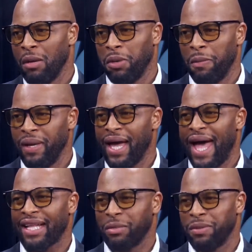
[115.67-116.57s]
but be an
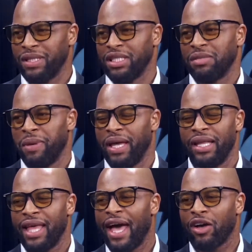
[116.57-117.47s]
active participant
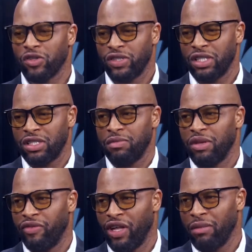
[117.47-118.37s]
in the ecosystem
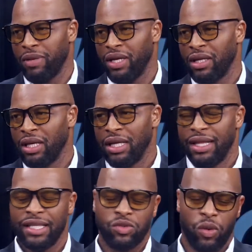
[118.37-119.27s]
development.
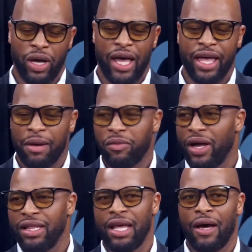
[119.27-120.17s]
That's where I am
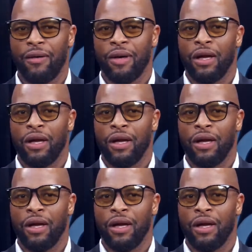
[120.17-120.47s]
right now.